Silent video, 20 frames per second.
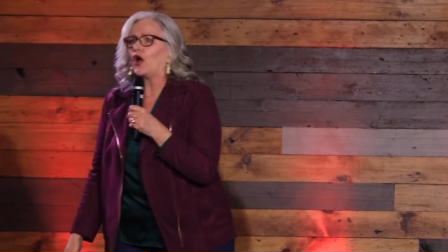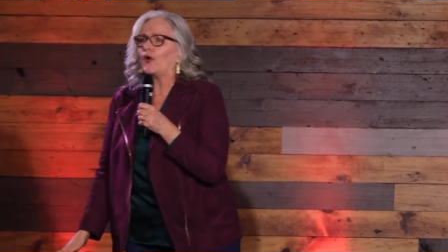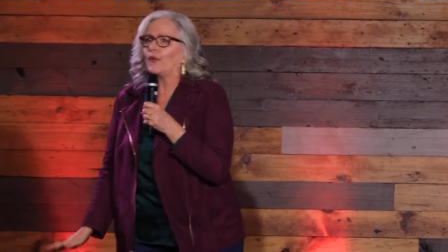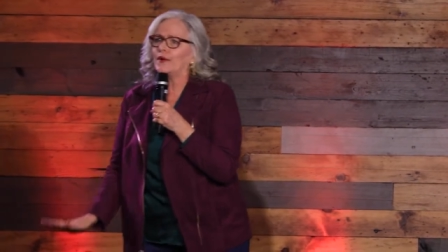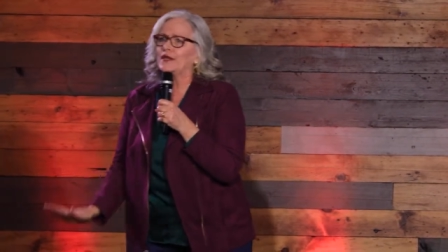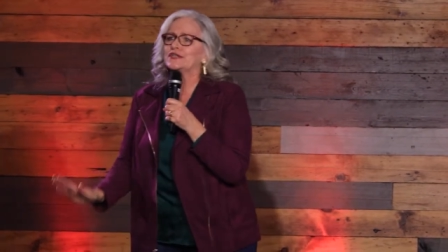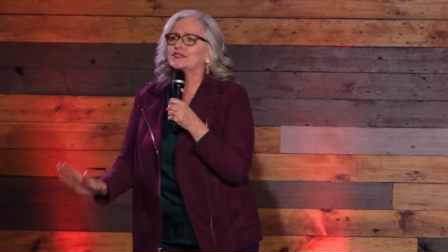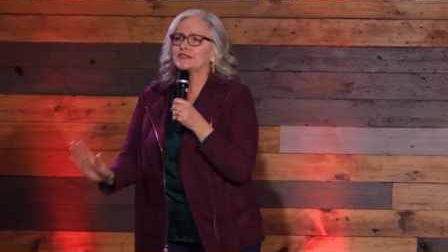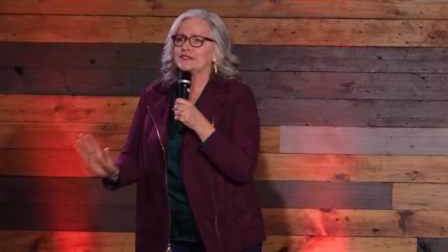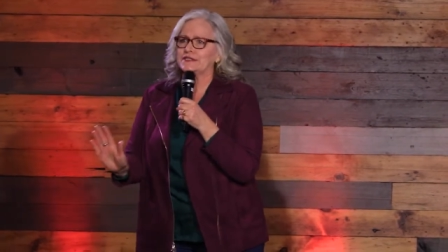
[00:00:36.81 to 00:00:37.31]
oh,
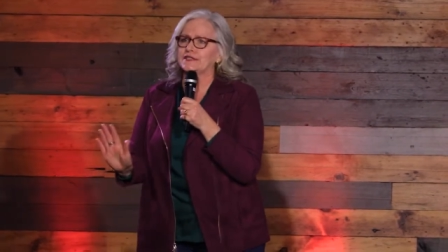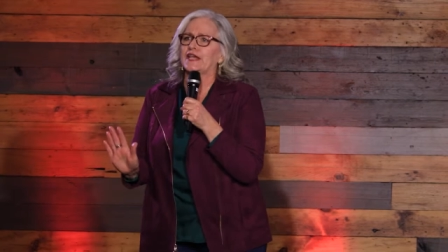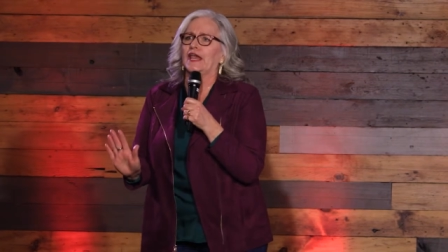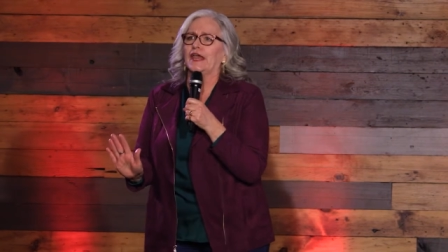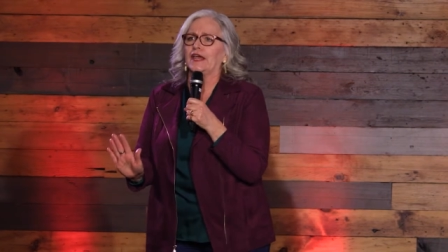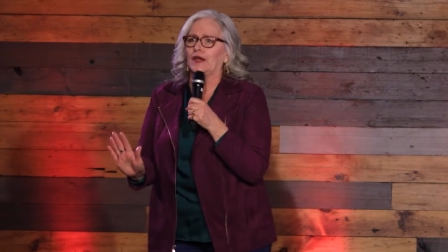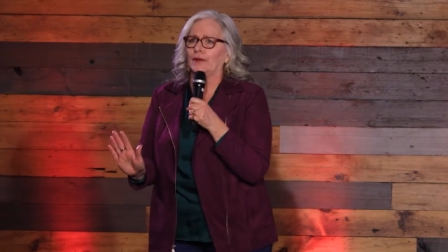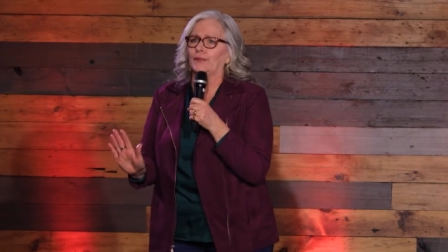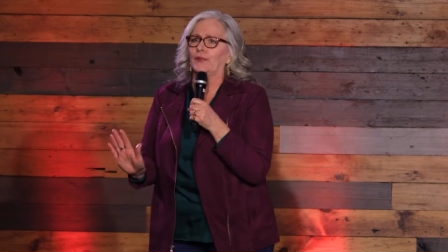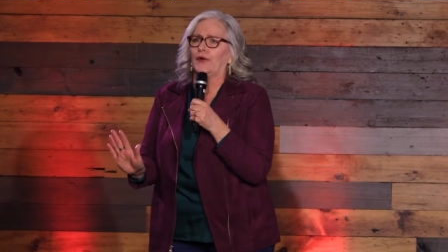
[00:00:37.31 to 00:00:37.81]
we should
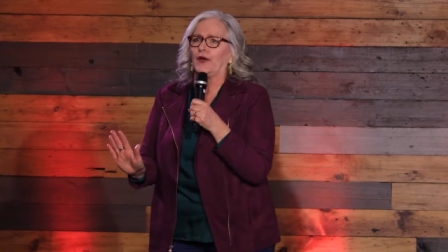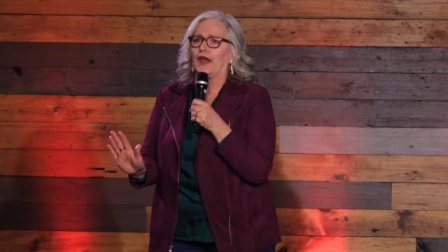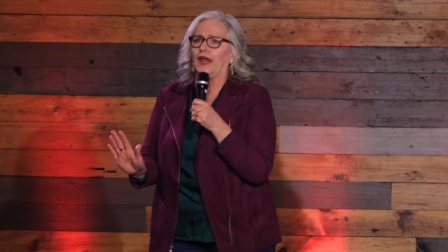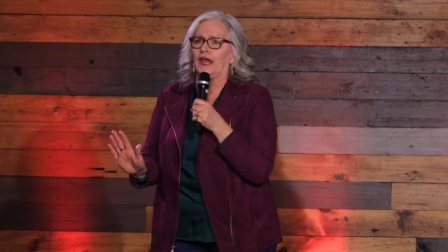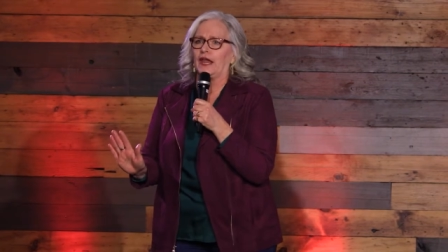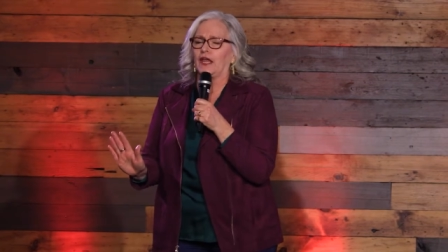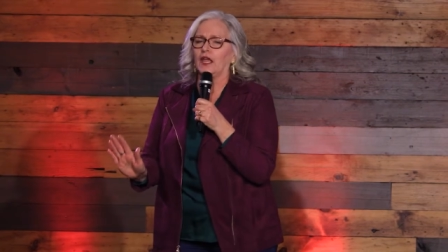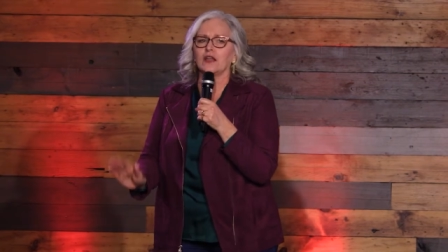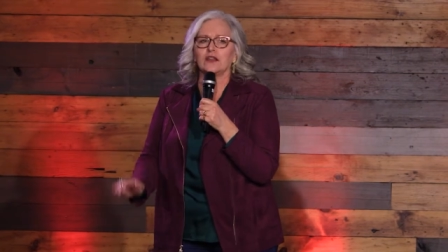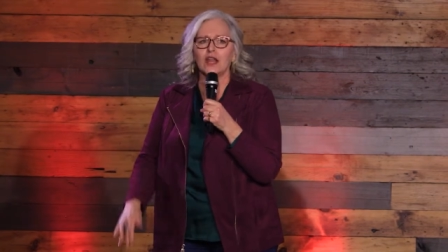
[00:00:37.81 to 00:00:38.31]
take a
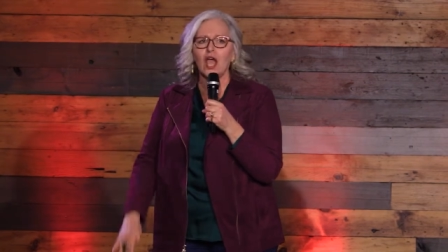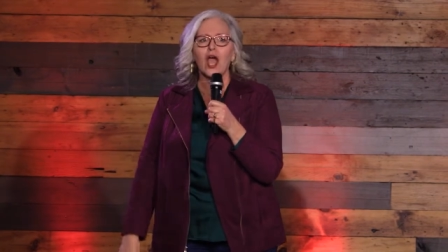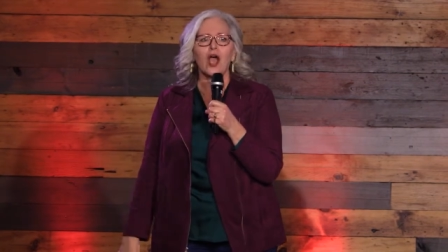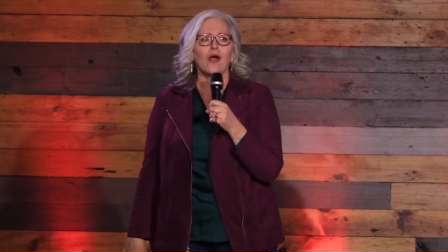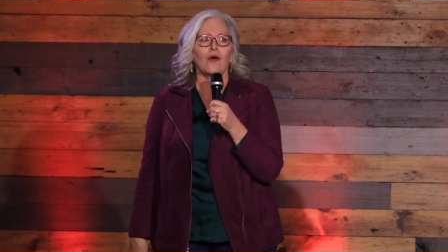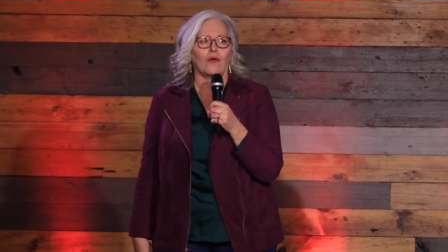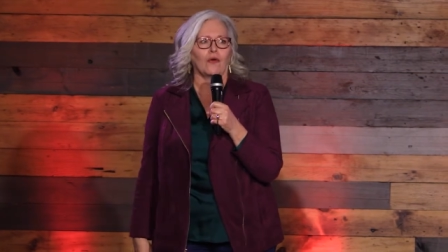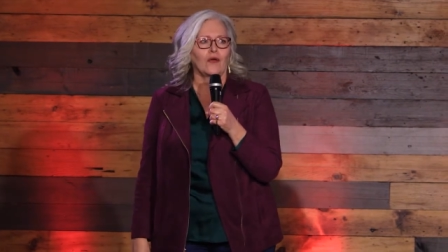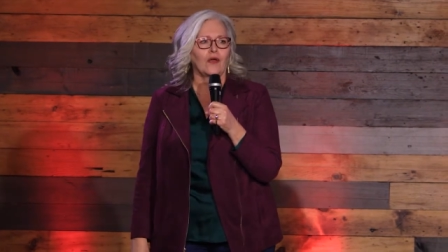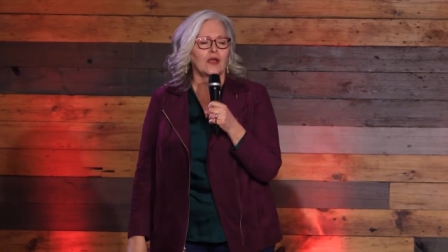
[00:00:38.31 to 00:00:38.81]
break.
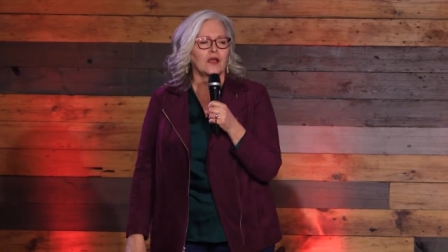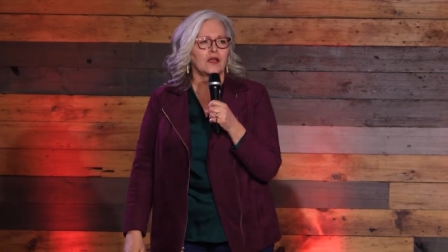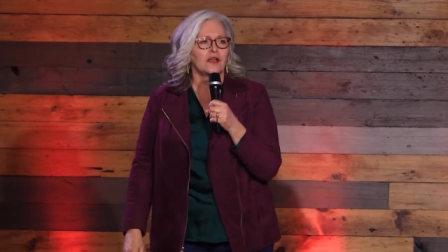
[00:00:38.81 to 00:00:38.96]
No.